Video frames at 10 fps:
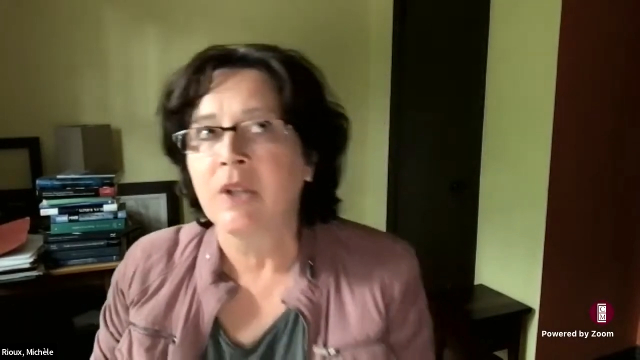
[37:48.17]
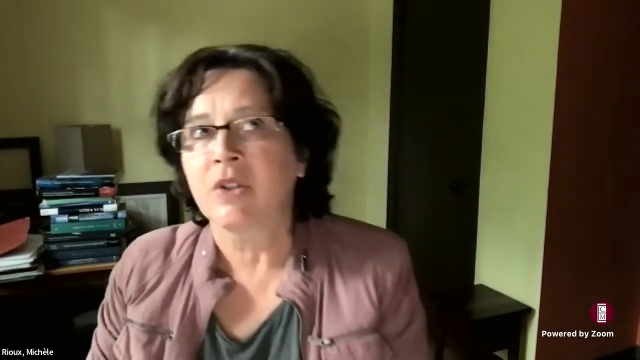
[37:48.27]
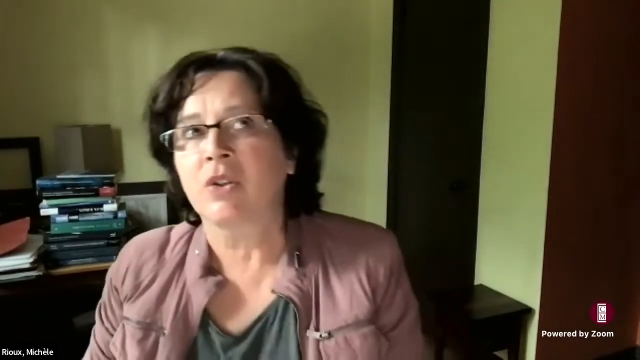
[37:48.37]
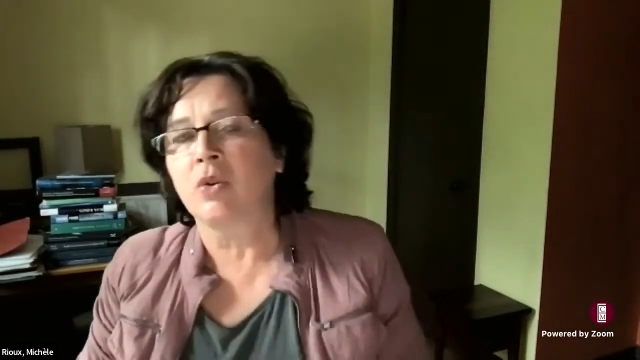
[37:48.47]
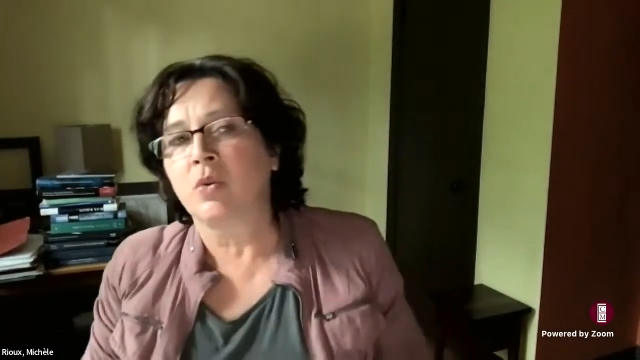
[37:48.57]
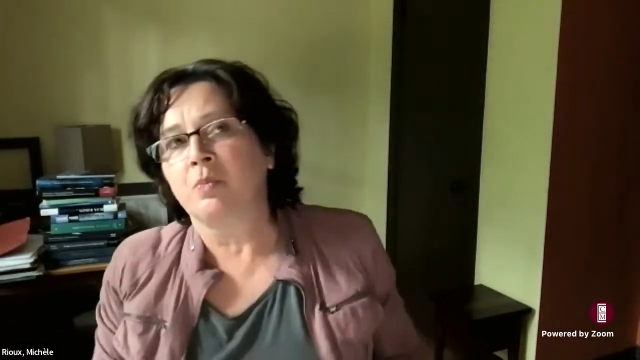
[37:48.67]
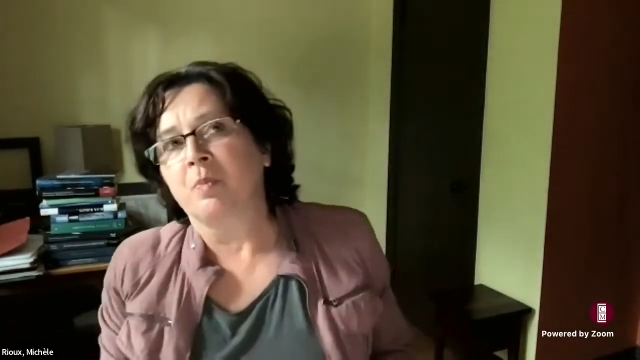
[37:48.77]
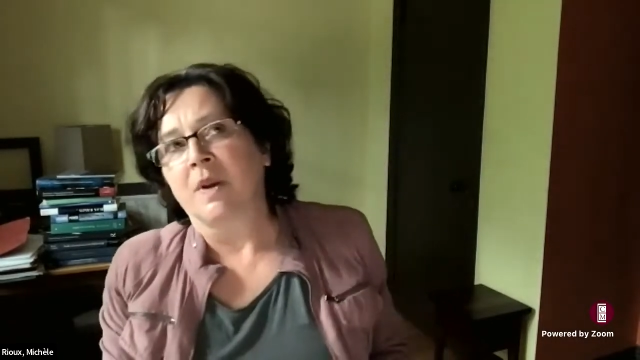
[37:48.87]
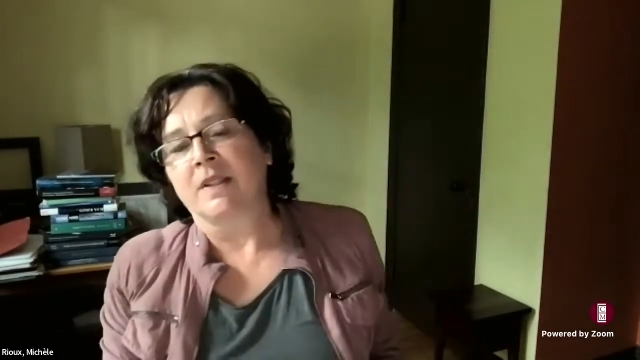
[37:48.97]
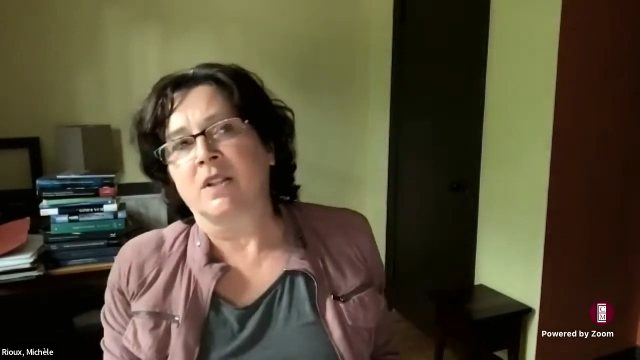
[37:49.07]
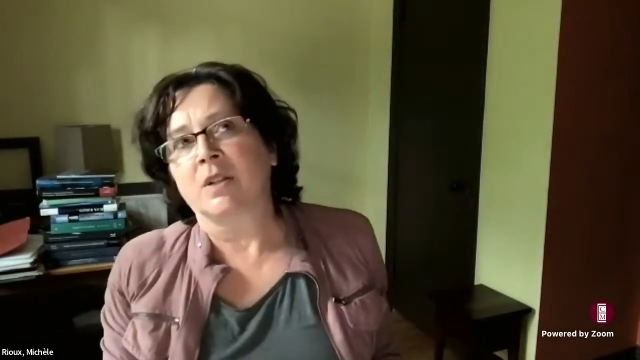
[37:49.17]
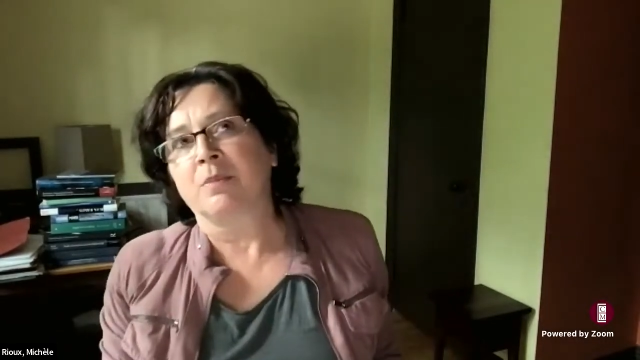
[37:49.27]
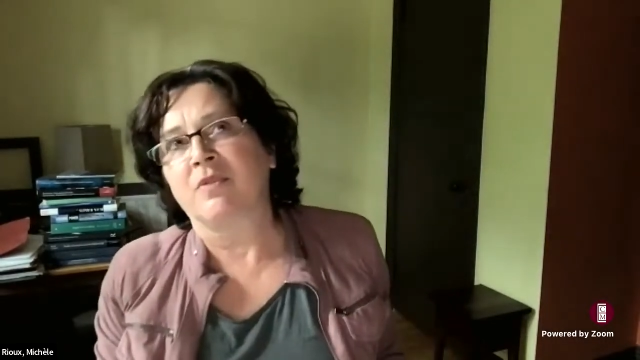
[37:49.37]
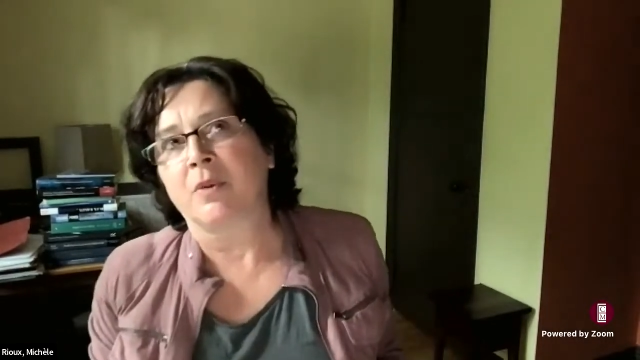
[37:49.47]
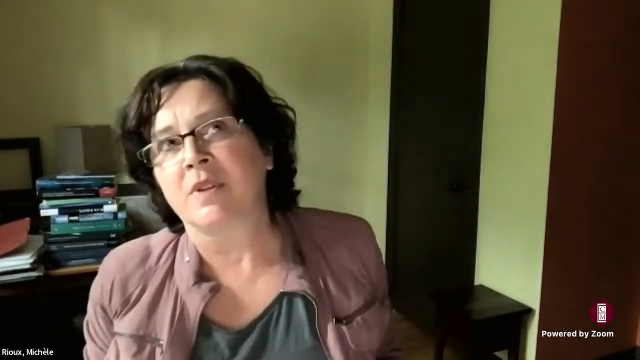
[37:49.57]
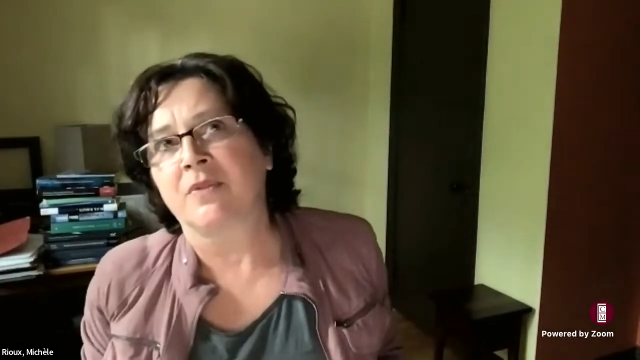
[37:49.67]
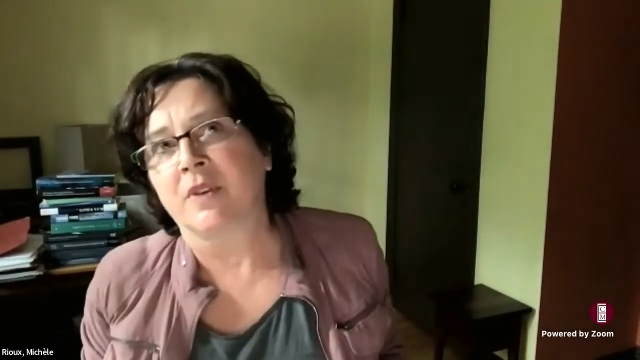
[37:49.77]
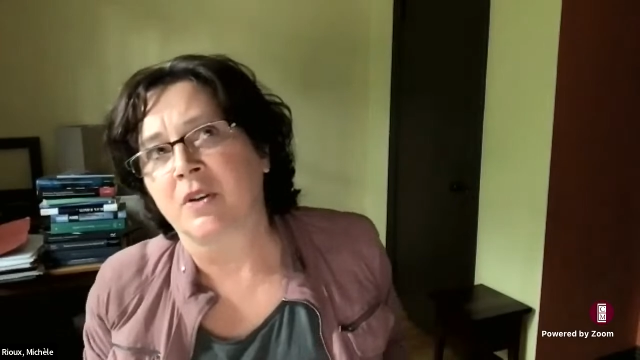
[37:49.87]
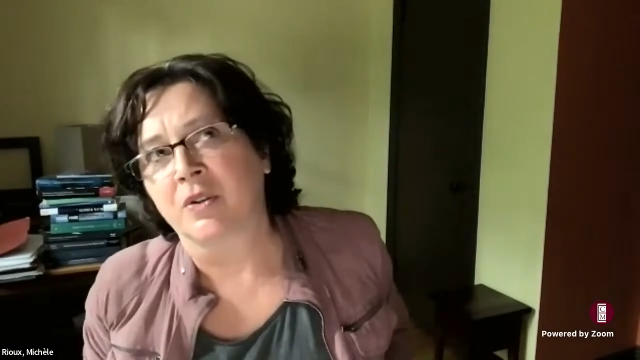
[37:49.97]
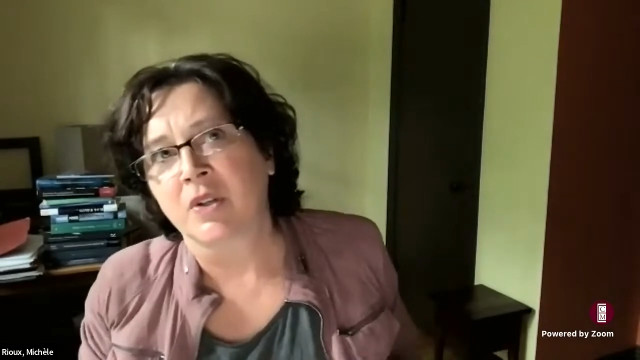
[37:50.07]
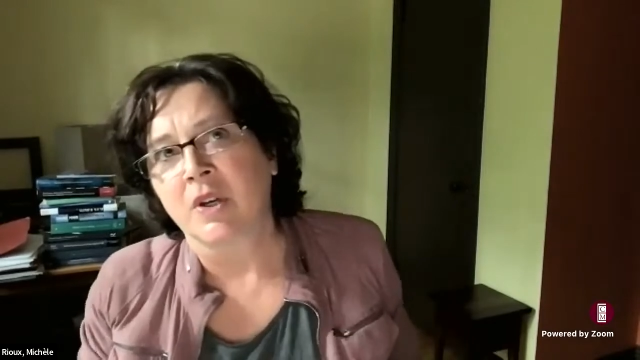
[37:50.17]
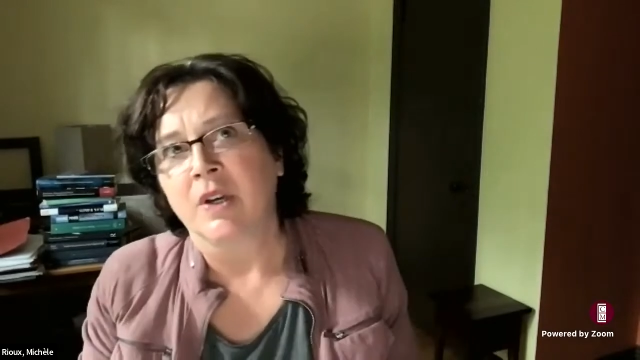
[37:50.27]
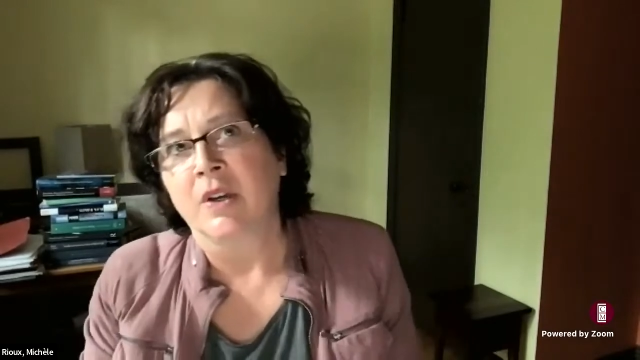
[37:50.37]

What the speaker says: So it's going to be very difficult.